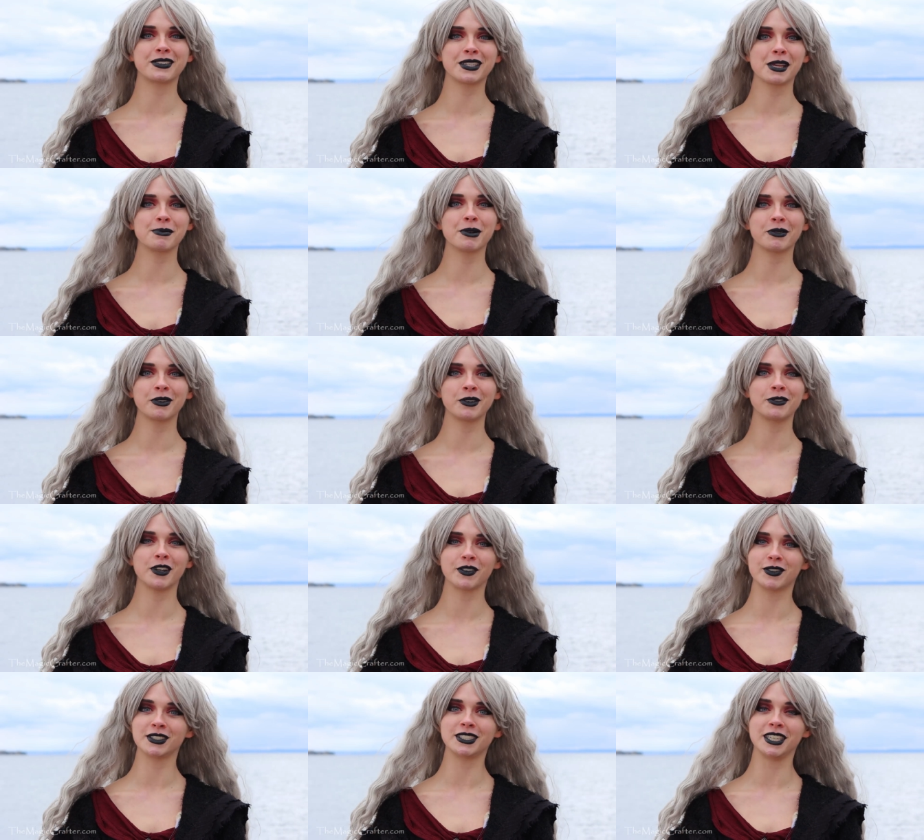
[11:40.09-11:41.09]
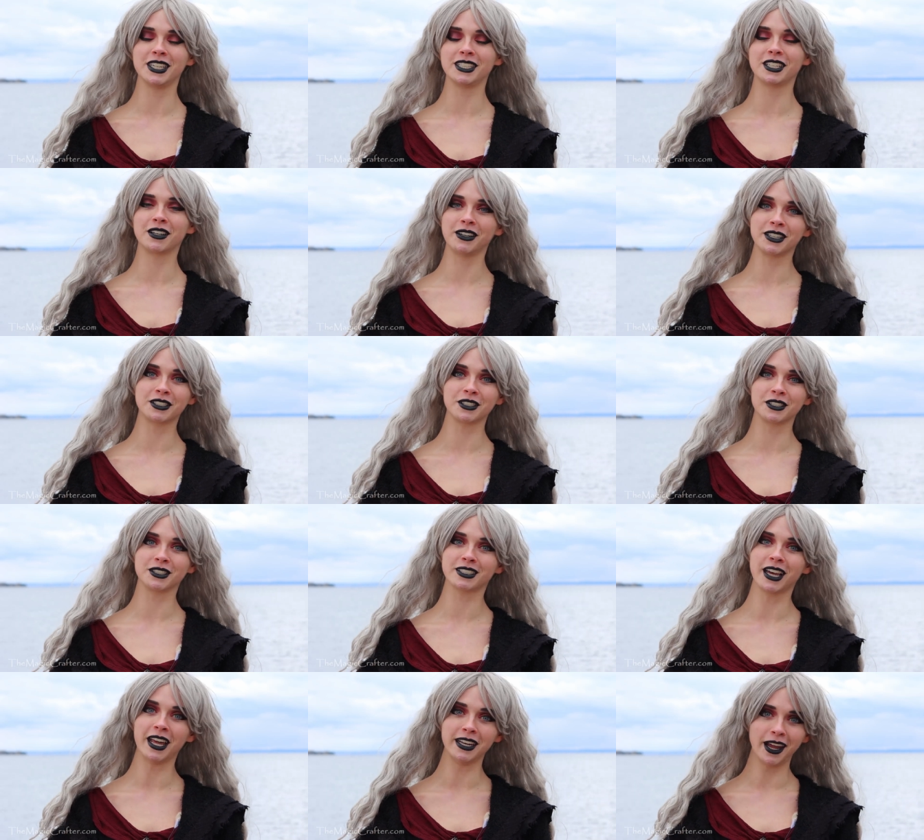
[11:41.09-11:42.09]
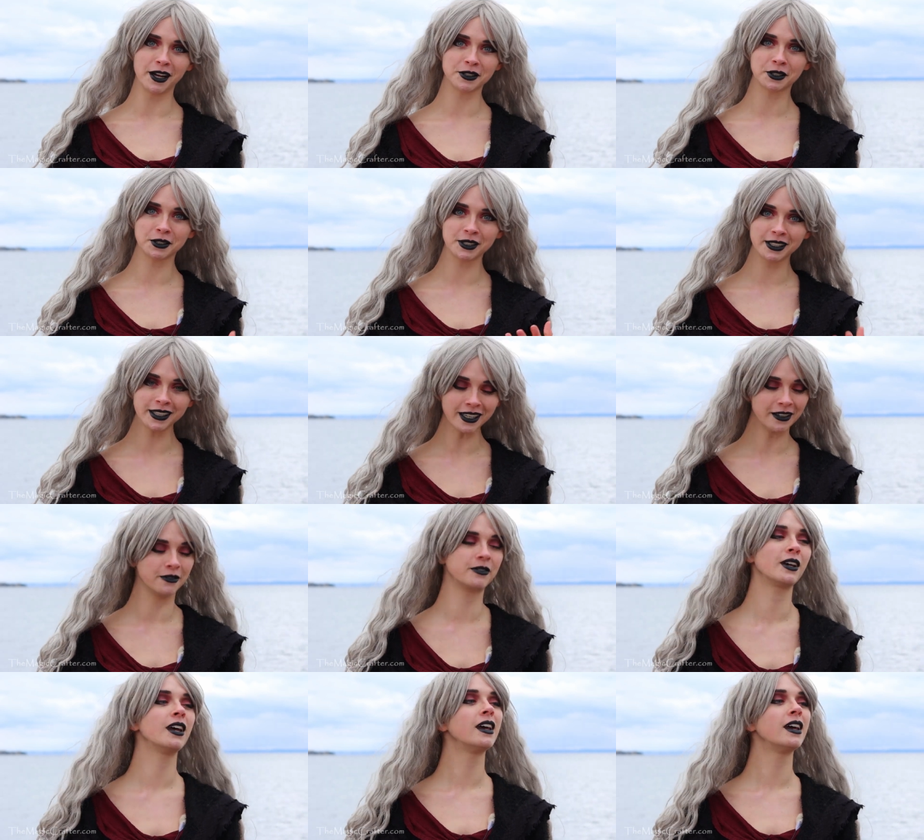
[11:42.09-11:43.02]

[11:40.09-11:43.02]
some of your favorite seed creatures that naturally live